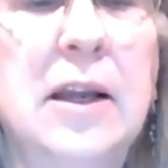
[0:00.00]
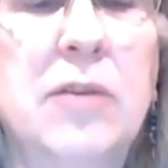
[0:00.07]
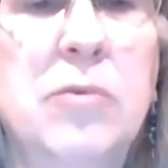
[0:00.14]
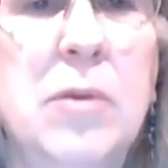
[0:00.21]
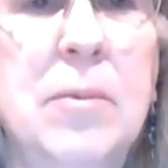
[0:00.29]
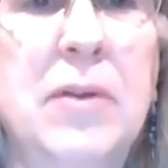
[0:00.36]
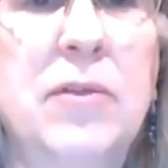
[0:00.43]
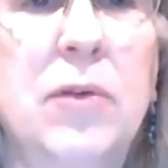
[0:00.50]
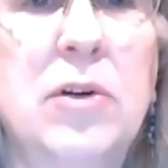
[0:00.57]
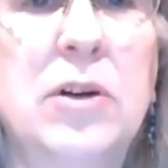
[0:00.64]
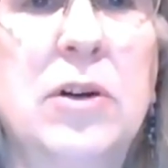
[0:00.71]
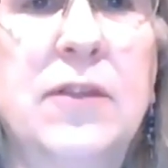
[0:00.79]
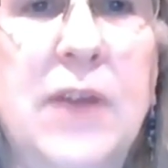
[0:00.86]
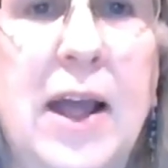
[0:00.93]
of Women
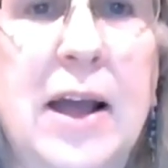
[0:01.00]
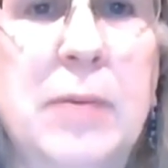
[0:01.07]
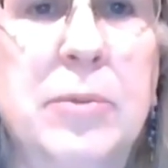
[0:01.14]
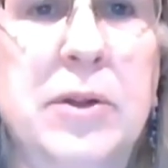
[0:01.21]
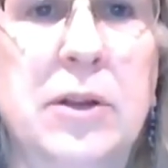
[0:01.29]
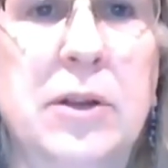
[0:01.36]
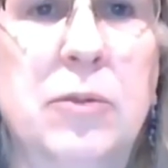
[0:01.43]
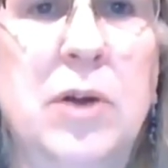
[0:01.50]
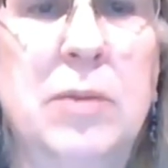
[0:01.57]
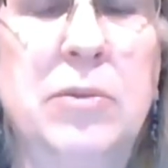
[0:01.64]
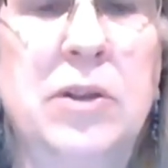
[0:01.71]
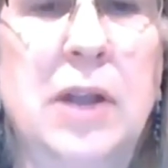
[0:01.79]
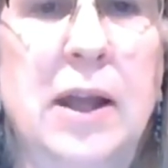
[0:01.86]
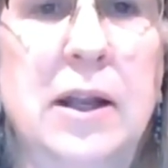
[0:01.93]
Voters of Appleton
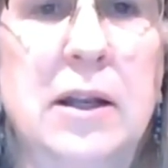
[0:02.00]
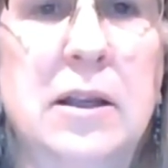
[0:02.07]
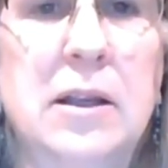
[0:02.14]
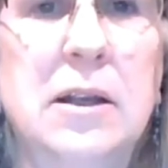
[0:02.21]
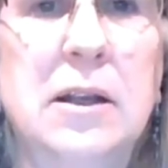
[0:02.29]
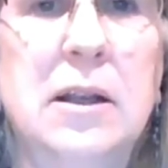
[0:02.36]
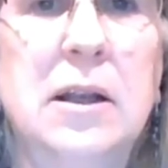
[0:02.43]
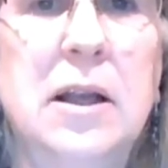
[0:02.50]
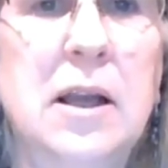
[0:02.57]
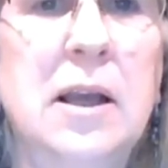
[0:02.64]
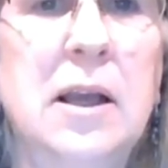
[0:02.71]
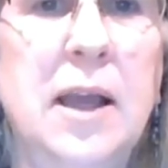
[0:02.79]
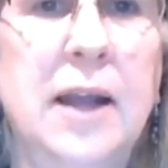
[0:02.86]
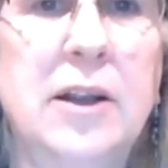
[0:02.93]
website.
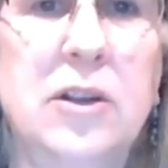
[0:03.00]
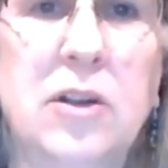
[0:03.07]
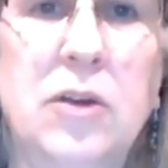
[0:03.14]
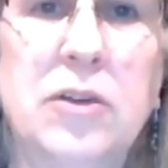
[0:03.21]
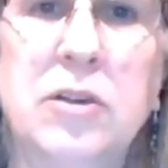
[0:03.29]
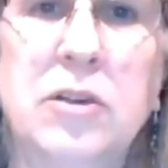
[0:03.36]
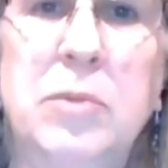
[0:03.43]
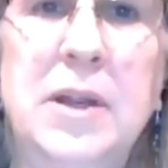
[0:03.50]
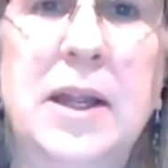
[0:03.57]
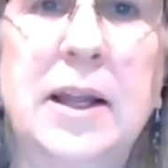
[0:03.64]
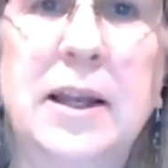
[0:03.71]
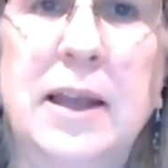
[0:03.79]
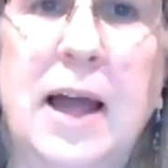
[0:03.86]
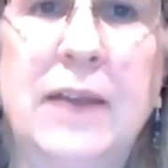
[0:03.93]
It is also
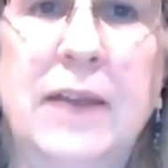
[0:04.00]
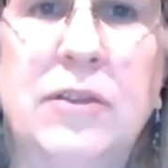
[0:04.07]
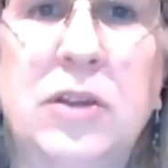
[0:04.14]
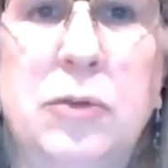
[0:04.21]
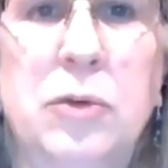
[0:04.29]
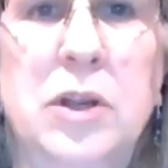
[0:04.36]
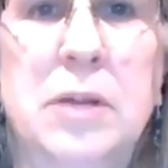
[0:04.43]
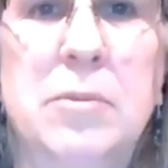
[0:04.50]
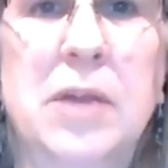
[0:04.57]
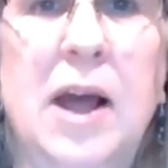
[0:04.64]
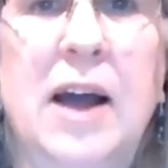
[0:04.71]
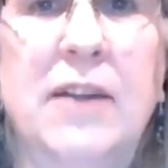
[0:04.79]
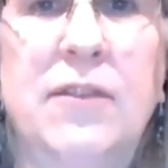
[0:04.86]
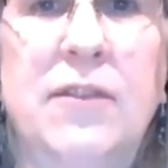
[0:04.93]
being live streamed
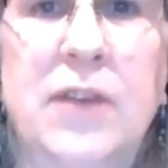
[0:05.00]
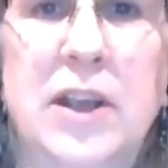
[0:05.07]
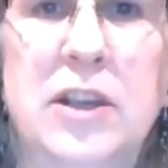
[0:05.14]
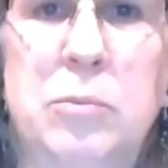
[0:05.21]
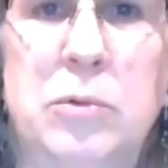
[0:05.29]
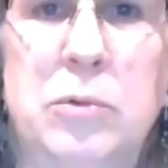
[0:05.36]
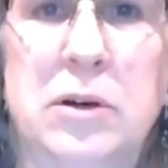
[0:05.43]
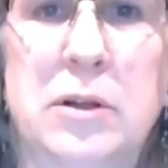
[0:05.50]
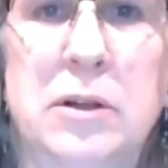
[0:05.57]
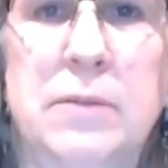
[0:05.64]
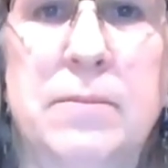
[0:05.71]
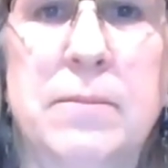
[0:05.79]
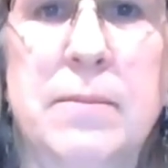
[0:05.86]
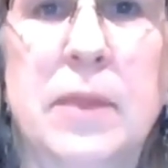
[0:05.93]
on Facebook.
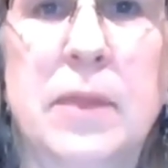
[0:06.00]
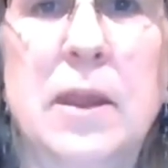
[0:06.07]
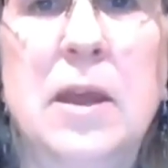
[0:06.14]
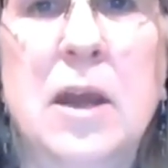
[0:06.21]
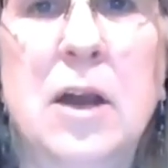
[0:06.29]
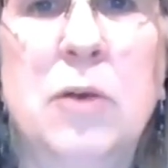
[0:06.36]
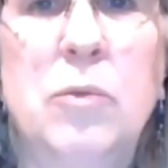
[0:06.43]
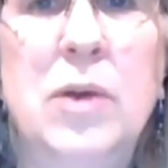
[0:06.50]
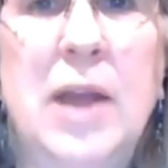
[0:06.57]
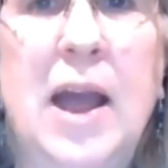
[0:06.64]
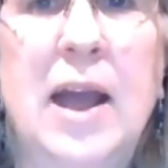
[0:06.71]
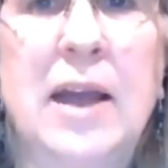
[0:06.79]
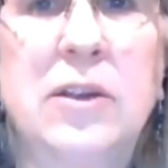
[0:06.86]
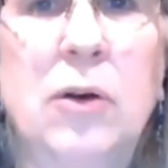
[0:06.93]
We
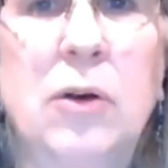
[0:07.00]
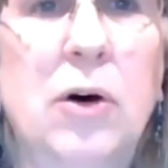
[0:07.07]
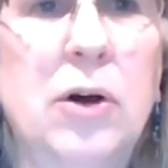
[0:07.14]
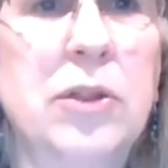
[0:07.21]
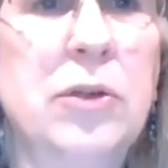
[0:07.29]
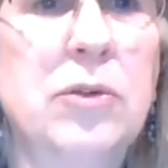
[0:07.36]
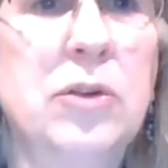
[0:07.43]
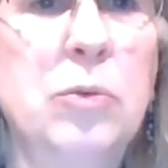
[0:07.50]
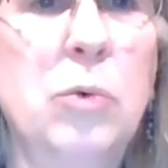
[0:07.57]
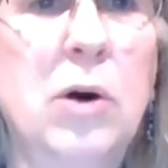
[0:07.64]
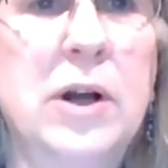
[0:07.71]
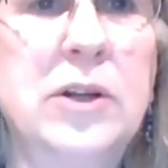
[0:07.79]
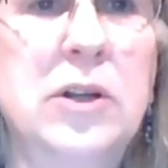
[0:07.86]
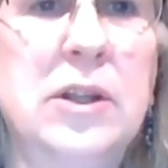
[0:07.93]
ask all those
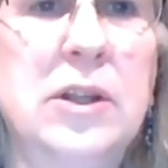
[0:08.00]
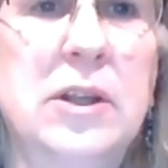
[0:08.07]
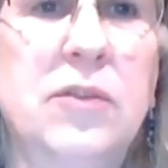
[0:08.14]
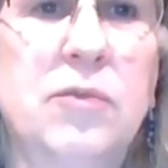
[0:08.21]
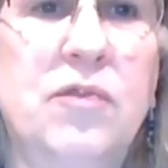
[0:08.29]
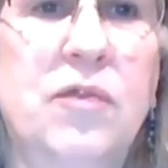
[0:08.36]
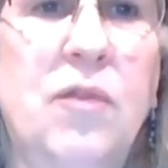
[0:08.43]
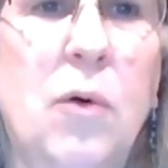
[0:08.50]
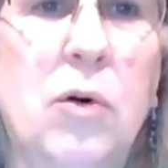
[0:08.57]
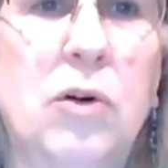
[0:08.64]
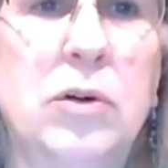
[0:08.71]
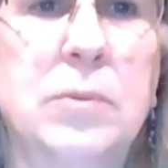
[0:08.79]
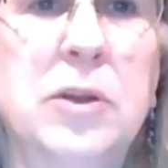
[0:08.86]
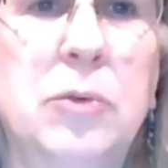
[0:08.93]
watching this
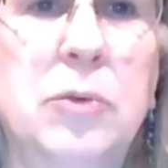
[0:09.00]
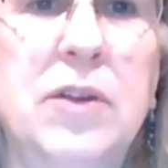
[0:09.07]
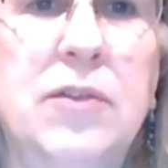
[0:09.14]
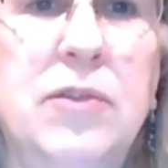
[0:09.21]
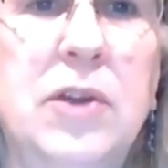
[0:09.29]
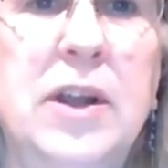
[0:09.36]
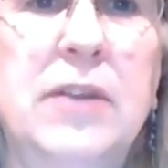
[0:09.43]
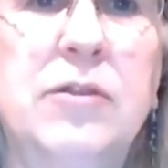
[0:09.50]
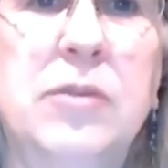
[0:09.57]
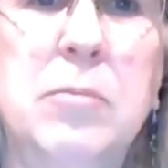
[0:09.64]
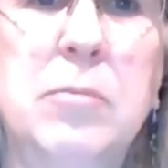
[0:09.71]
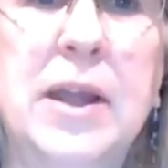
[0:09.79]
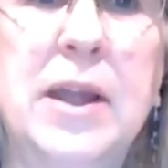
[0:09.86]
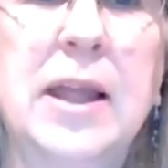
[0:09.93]
forum to refrain
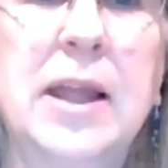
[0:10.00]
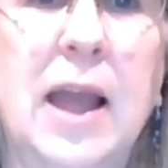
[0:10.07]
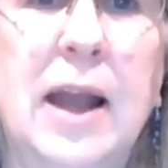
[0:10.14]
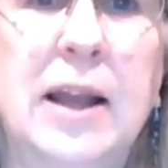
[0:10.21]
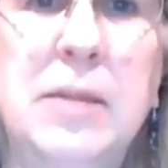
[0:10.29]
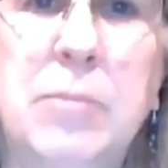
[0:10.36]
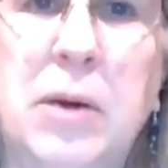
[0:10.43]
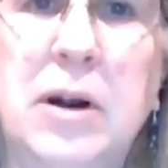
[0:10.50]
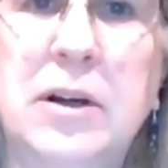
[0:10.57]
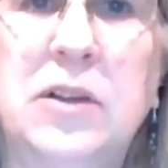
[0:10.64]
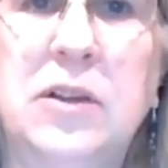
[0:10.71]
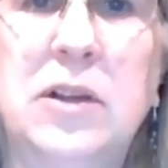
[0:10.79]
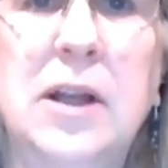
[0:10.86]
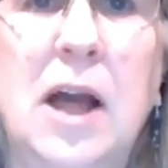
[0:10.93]
from making any
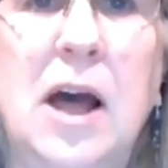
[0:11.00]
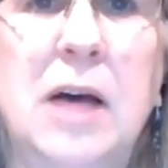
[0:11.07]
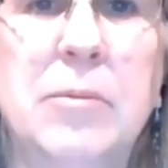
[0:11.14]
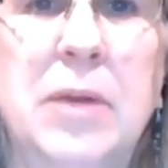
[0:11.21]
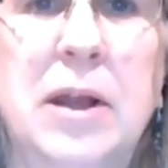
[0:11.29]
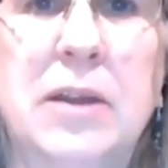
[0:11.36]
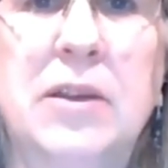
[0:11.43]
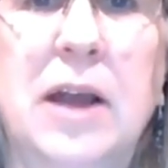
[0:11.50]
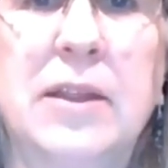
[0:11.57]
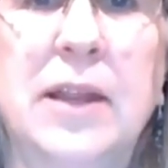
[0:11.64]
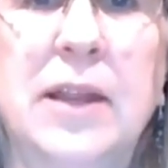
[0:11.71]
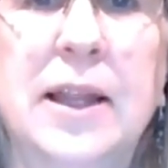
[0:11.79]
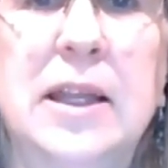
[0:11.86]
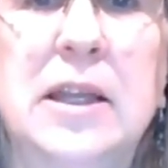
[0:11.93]
partisan comments on
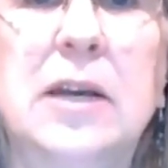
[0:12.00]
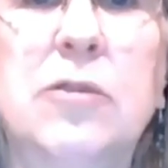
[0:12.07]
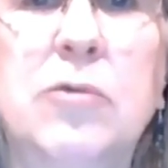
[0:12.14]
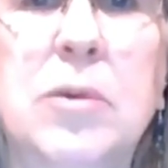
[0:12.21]
the League of